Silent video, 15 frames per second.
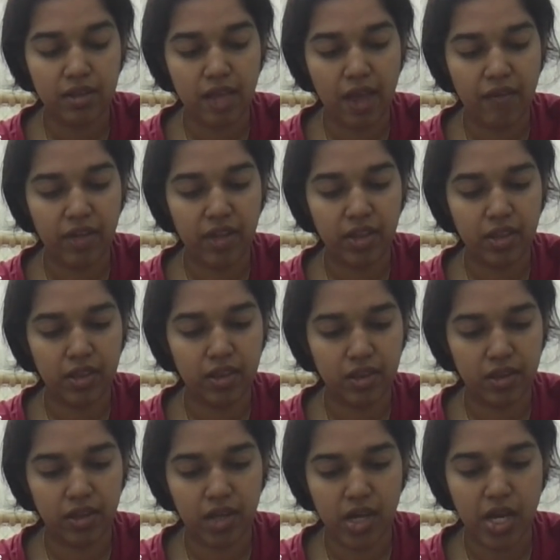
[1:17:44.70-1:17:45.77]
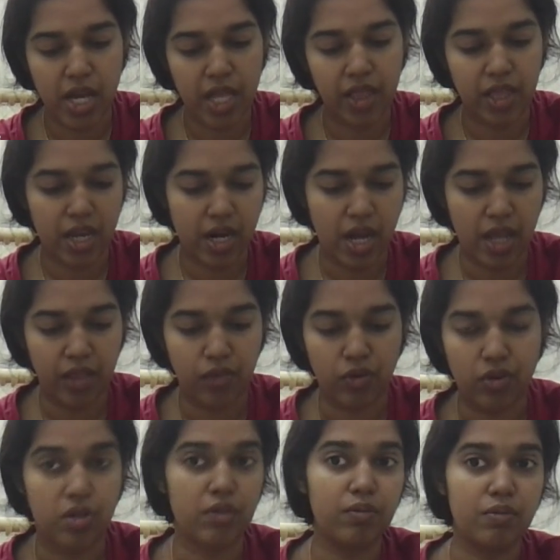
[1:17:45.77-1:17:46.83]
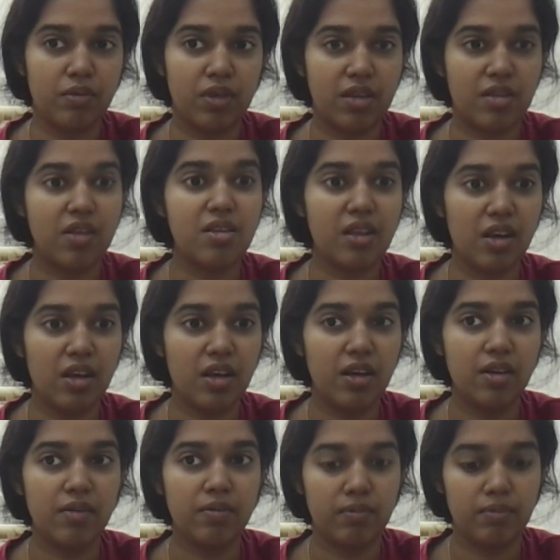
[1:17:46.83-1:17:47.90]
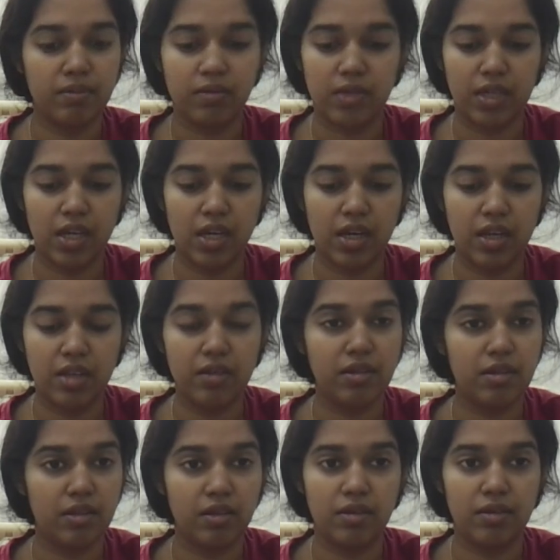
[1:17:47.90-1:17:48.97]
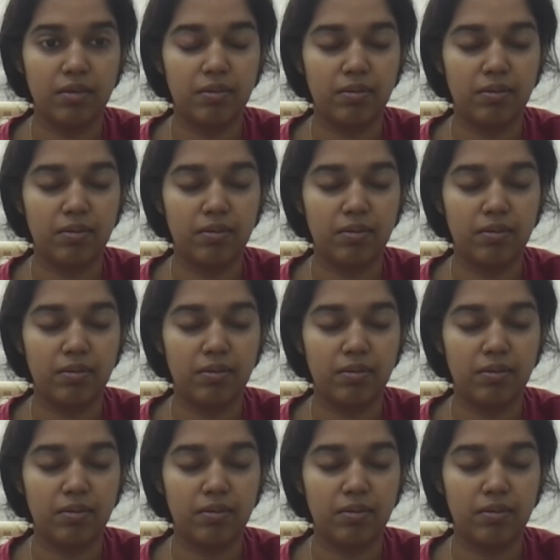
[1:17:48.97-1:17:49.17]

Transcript: 7, 8 and 9 question. Is this clear till this?